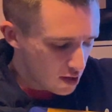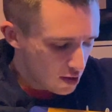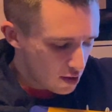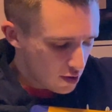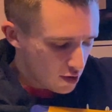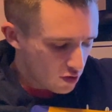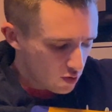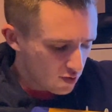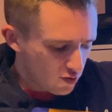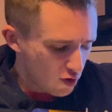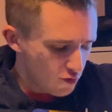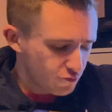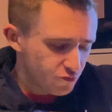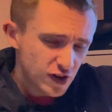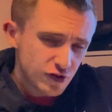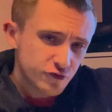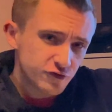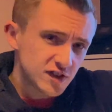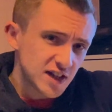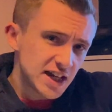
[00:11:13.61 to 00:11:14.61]
So I've got
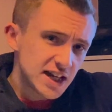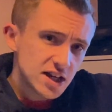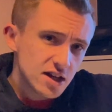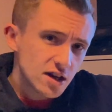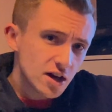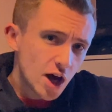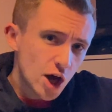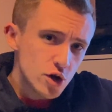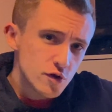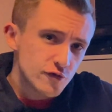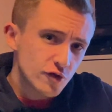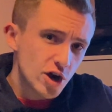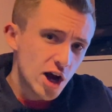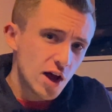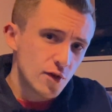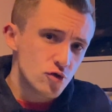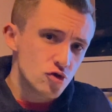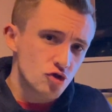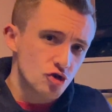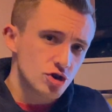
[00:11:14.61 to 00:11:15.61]
50 over
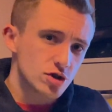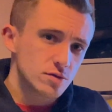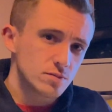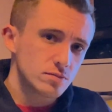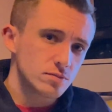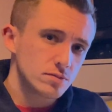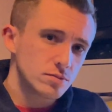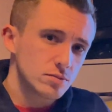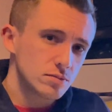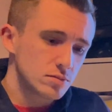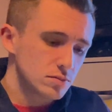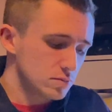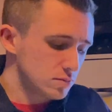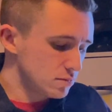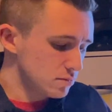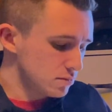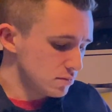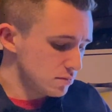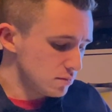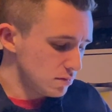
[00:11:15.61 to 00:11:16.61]
100,
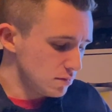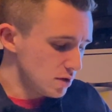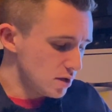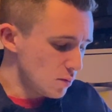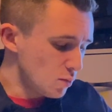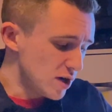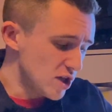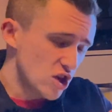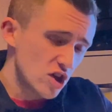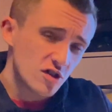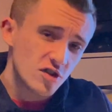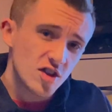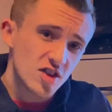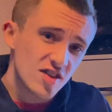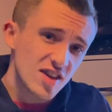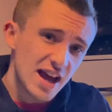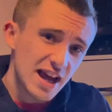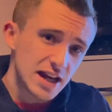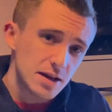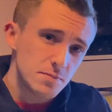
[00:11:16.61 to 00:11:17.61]
which is the
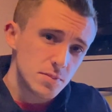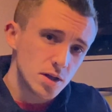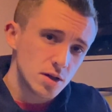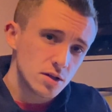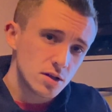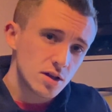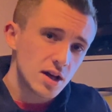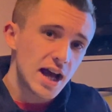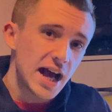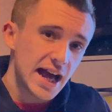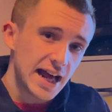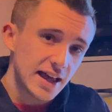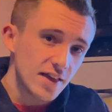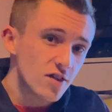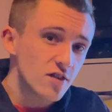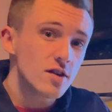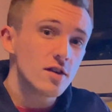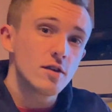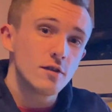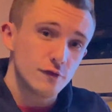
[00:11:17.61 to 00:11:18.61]
same as
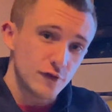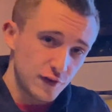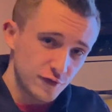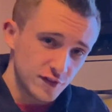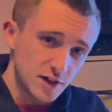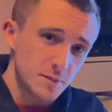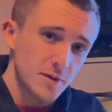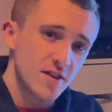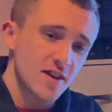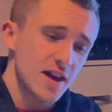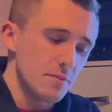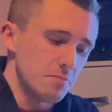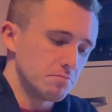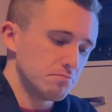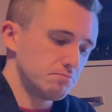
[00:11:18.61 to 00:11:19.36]
50%.